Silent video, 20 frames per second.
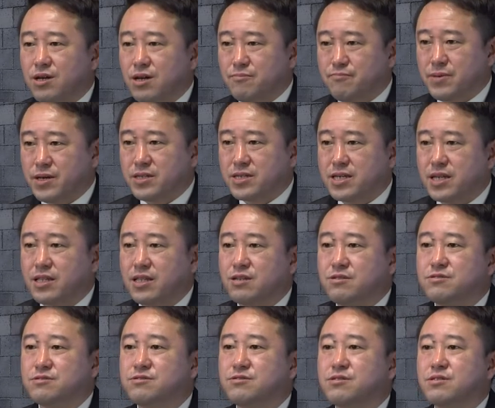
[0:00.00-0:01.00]
sales
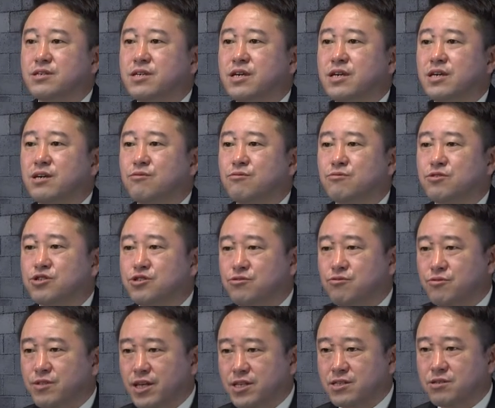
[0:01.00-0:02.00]
channels,
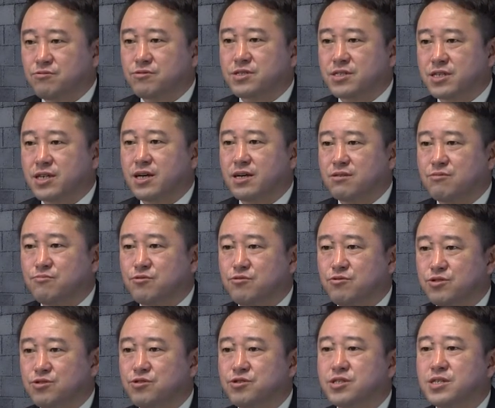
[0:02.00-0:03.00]
so we can
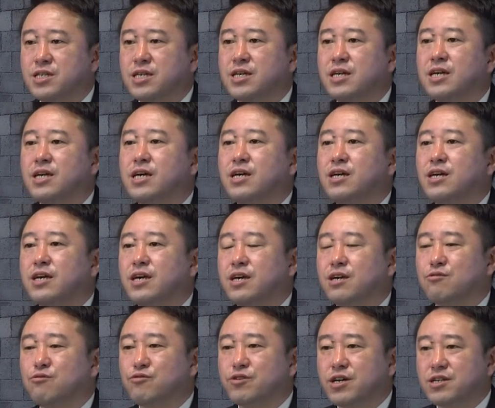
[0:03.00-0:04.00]
fully utilize
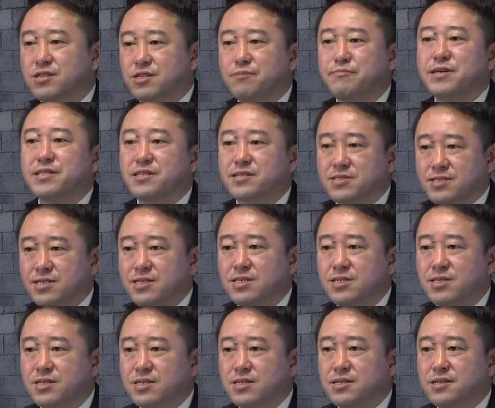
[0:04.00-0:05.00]
our customer
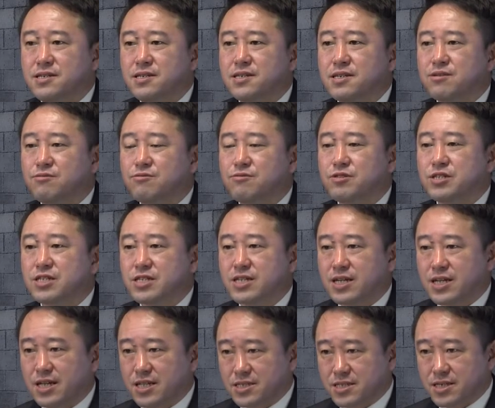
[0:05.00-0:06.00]
base and respond to
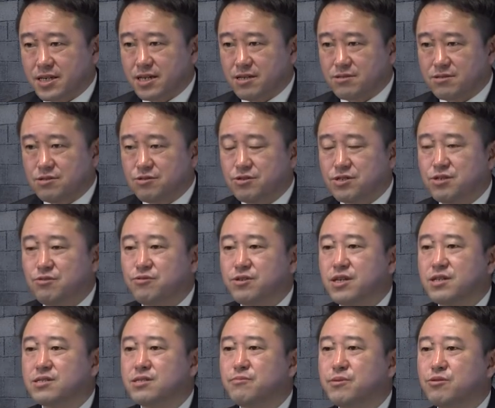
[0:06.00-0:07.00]
customer
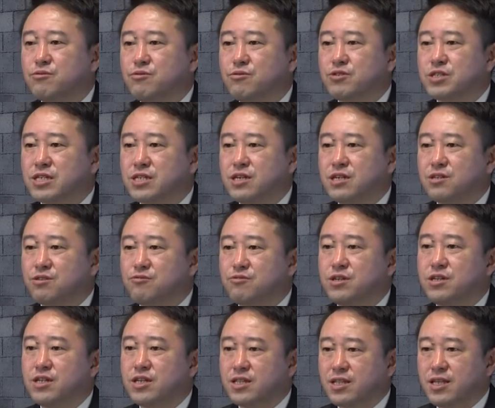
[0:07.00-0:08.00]
feedback to improve our
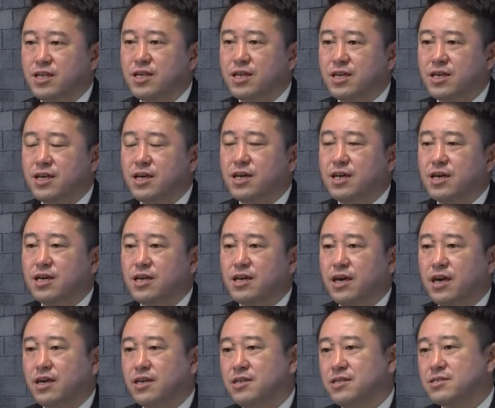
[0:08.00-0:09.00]
services,
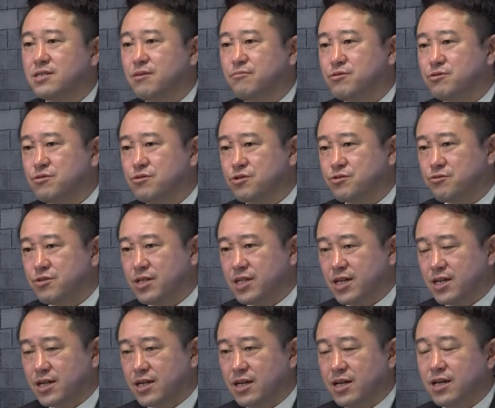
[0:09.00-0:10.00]
whilst
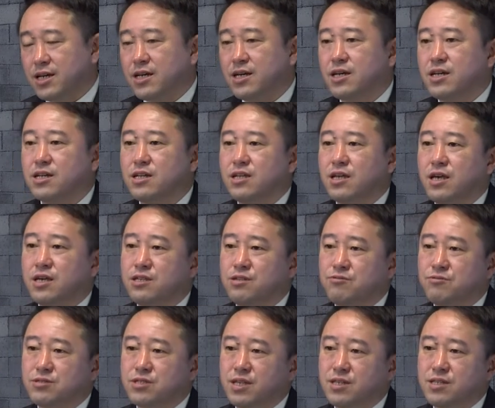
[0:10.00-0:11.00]
also helping
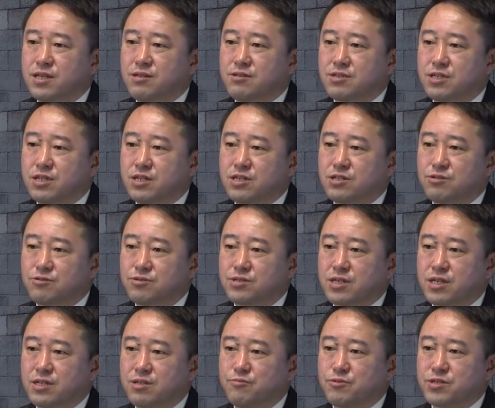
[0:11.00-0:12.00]
regional
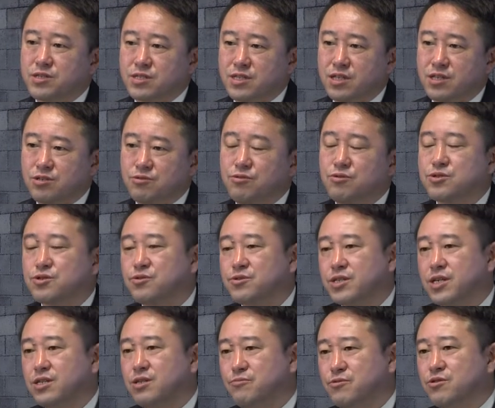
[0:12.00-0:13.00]
revitalization
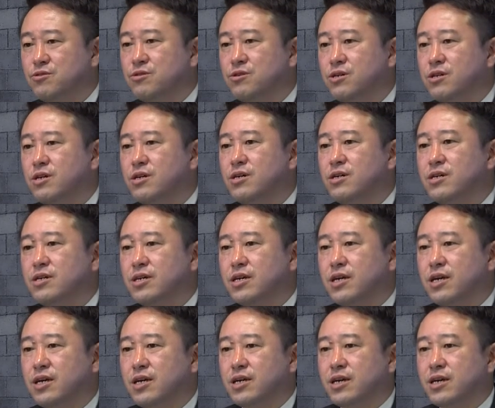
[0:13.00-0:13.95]
throughout Japan.